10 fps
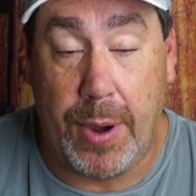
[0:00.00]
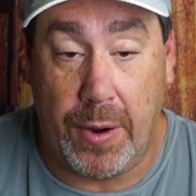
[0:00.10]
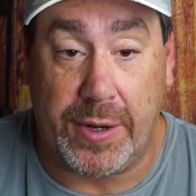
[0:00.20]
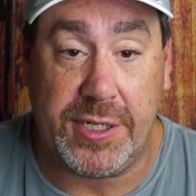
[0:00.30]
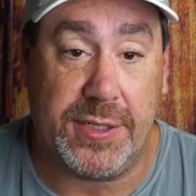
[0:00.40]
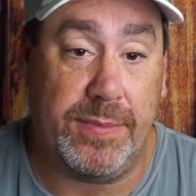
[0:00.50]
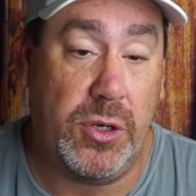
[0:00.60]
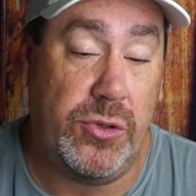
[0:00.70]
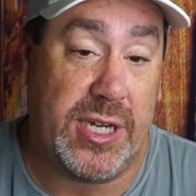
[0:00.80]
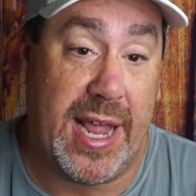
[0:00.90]
Parks,
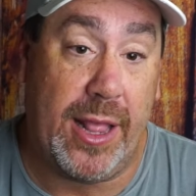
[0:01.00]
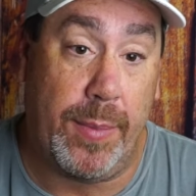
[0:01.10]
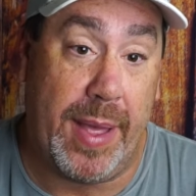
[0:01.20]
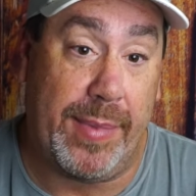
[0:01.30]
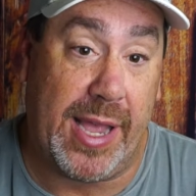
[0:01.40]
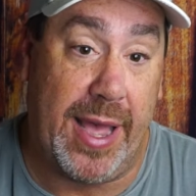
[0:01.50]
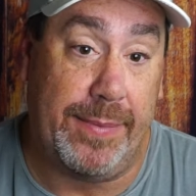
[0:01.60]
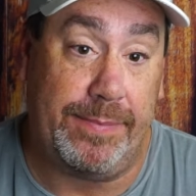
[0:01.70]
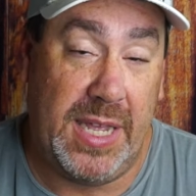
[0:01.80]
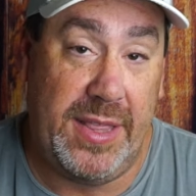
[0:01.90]
who's an Alabama guy.
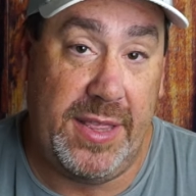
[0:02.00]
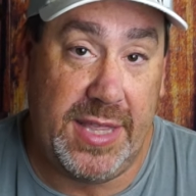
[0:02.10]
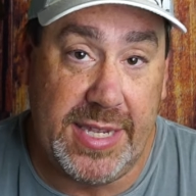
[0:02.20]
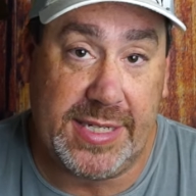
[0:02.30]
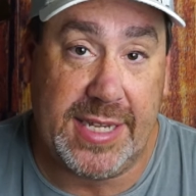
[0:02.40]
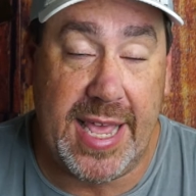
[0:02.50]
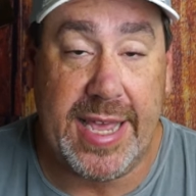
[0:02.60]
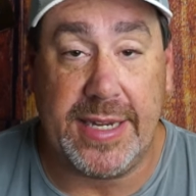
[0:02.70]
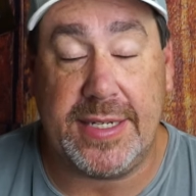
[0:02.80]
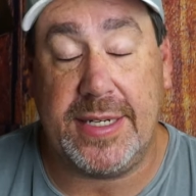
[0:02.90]
In this
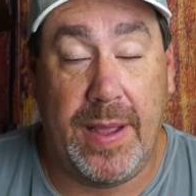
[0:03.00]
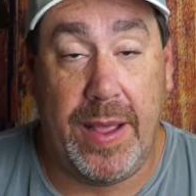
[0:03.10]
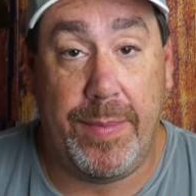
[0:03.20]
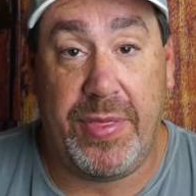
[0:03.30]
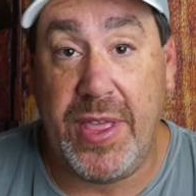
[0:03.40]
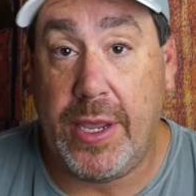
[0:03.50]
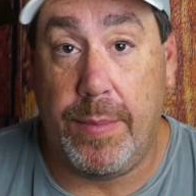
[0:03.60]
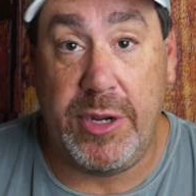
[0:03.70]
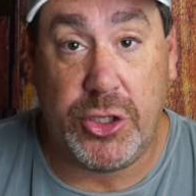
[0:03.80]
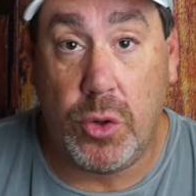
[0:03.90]
case, now I think a
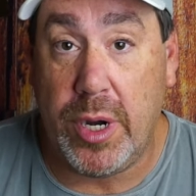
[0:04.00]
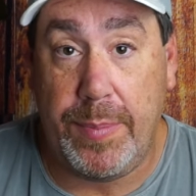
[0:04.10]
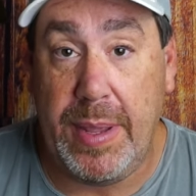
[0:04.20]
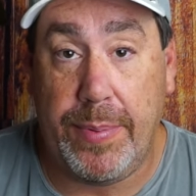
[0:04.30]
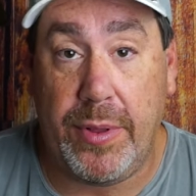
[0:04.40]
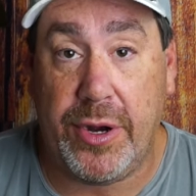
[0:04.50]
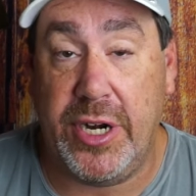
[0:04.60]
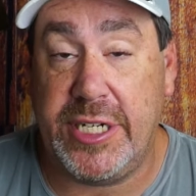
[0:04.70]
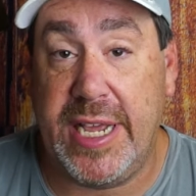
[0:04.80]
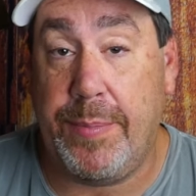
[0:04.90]
majority of people are
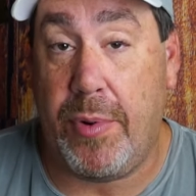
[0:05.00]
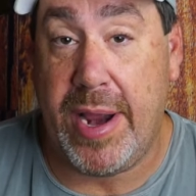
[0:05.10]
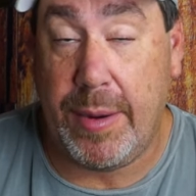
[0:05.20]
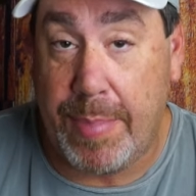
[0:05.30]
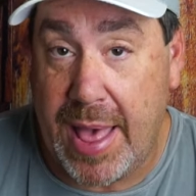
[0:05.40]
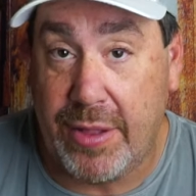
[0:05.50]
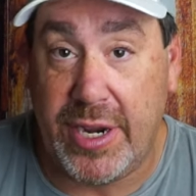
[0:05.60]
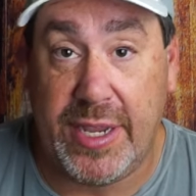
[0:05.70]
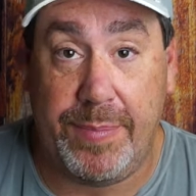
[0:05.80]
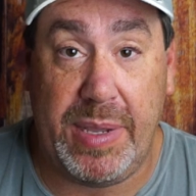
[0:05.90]
going to take Brandon
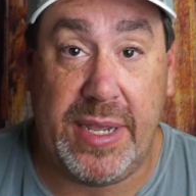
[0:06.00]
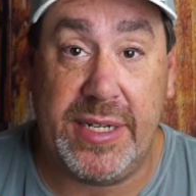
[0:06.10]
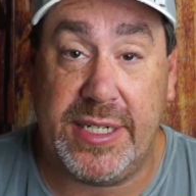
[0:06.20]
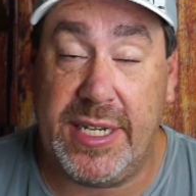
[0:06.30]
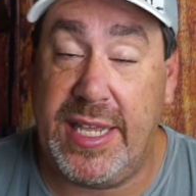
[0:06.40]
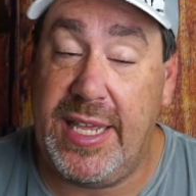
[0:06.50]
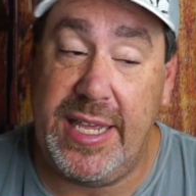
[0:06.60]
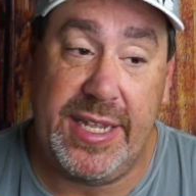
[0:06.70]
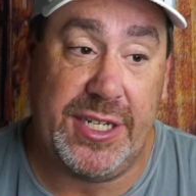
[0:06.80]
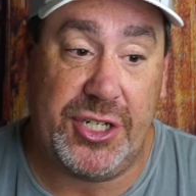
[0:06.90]
Palaniuk because
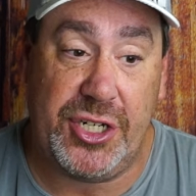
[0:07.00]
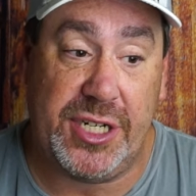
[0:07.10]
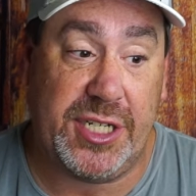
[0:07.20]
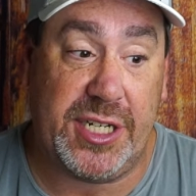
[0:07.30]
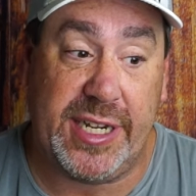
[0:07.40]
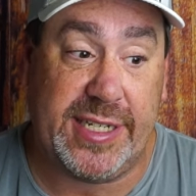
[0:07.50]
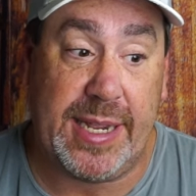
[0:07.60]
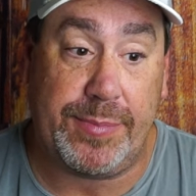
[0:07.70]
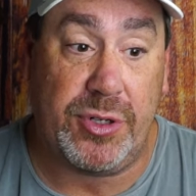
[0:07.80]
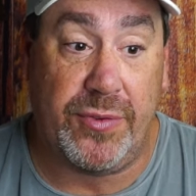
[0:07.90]
he is just
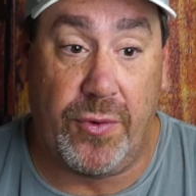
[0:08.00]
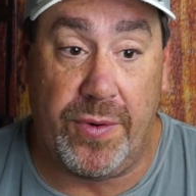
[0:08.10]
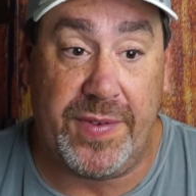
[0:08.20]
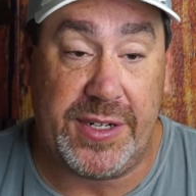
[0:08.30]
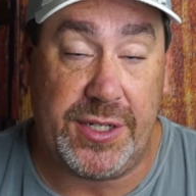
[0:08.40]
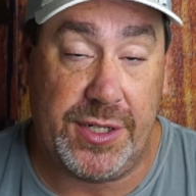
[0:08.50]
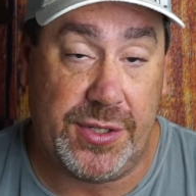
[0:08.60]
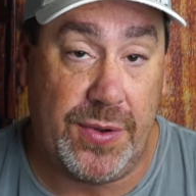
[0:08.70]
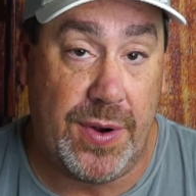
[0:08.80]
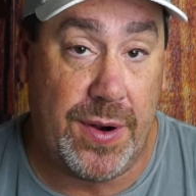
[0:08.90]
exceptional forward-facing
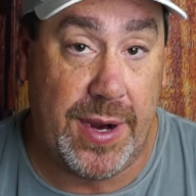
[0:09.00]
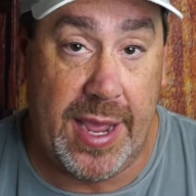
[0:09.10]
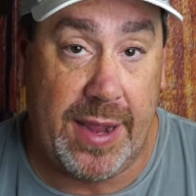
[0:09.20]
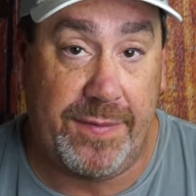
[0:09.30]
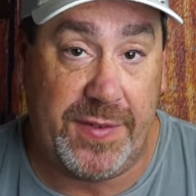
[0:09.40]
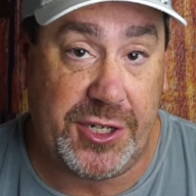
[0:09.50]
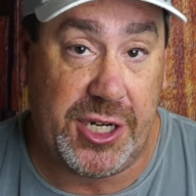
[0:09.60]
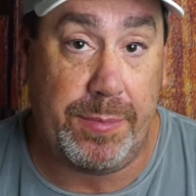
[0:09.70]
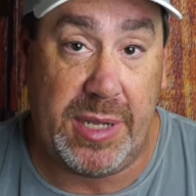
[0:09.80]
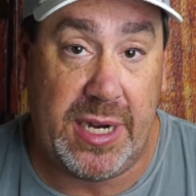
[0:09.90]
sonar and
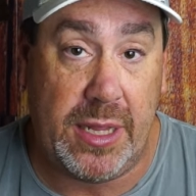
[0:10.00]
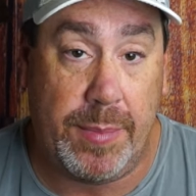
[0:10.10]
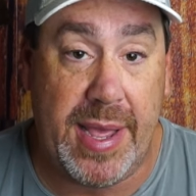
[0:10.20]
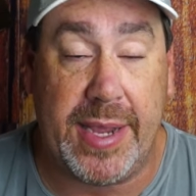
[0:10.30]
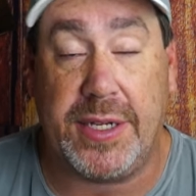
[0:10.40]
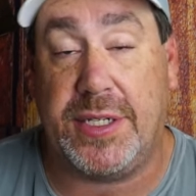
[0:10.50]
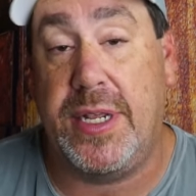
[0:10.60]
fishing beating the banks.